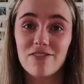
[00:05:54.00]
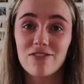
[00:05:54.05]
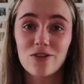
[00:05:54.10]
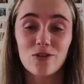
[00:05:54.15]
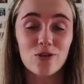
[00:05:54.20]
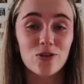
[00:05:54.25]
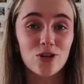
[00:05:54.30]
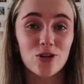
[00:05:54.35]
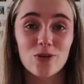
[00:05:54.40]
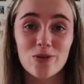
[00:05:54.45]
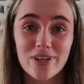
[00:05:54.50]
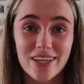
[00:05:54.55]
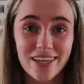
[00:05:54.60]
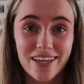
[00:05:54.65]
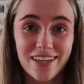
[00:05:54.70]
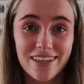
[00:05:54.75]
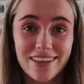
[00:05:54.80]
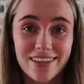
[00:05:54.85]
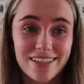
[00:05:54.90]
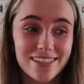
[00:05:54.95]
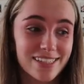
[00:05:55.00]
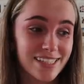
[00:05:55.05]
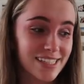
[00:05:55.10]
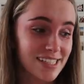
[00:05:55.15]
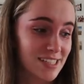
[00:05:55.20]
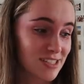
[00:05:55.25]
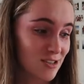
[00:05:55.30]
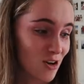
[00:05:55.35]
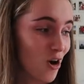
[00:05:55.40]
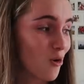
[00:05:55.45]
If you're new here, this
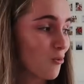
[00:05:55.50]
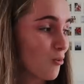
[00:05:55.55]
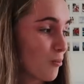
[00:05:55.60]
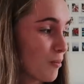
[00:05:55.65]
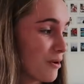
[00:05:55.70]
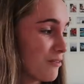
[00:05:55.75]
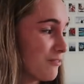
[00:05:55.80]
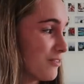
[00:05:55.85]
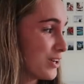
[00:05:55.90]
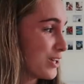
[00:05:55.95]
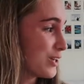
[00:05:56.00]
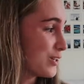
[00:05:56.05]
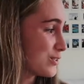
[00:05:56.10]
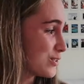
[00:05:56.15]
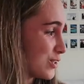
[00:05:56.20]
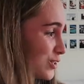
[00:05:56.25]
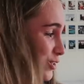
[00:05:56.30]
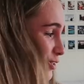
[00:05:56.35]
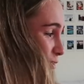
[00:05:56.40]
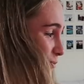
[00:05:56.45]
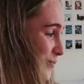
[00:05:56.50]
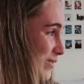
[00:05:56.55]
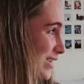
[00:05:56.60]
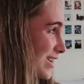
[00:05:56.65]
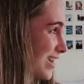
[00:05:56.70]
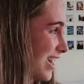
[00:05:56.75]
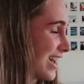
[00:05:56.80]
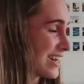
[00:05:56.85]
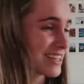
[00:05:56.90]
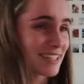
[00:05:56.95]
is not what my videos are normally
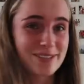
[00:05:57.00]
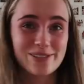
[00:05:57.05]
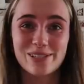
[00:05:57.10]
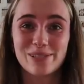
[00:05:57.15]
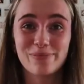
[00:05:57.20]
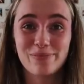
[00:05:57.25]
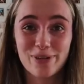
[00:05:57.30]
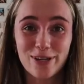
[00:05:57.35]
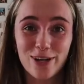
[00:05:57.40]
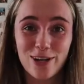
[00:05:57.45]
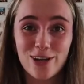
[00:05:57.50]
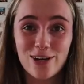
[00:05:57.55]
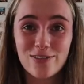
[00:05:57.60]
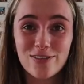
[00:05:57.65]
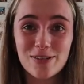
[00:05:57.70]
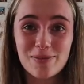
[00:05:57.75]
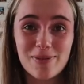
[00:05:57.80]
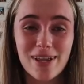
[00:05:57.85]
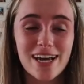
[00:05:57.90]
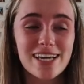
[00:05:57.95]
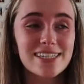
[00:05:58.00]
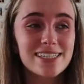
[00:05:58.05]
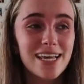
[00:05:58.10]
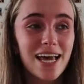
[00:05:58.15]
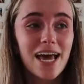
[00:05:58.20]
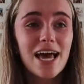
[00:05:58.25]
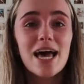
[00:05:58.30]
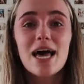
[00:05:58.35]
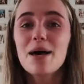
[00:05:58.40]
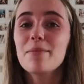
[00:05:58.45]
like. This is a bit all over the place,
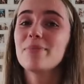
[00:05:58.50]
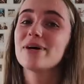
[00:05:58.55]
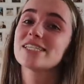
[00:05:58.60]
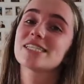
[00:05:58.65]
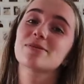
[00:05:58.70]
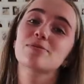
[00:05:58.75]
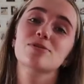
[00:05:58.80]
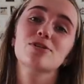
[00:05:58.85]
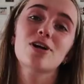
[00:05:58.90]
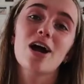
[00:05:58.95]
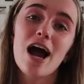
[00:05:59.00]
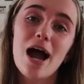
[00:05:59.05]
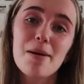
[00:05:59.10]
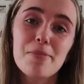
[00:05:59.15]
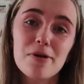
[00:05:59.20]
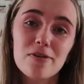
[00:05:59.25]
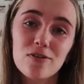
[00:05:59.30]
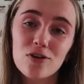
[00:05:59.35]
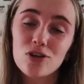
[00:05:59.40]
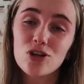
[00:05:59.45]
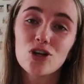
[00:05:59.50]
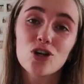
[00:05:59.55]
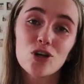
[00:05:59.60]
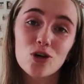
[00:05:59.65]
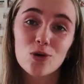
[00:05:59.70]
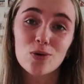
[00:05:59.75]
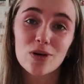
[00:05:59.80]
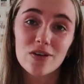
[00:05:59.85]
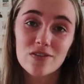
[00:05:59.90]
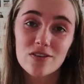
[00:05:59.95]
but subscribe if you're
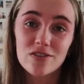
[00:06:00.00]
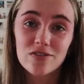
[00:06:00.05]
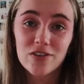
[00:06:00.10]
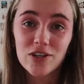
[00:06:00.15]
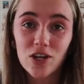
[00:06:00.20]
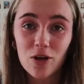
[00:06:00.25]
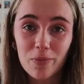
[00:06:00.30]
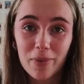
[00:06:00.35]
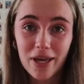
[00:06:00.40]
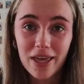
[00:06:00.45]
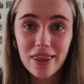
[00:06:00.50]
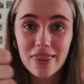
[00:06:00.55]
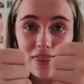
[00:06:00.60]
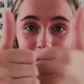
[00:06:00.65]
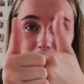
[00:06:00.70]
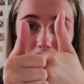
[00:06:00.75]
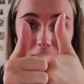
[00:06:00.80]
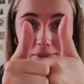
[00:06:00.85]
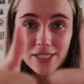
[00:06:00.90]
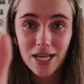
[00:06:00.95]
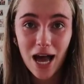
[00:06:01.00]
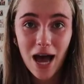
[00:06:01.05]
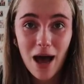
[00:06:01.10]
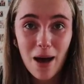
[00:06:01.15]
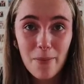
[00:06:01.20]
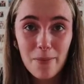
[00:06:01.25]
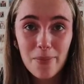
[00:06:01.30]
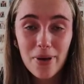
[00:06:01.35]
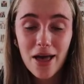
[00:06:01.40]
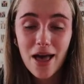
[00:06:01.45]
new, give this video a big thumbs
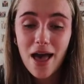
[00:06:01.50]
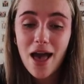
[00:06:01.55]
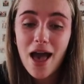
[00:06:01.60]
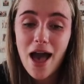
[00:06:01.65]
up.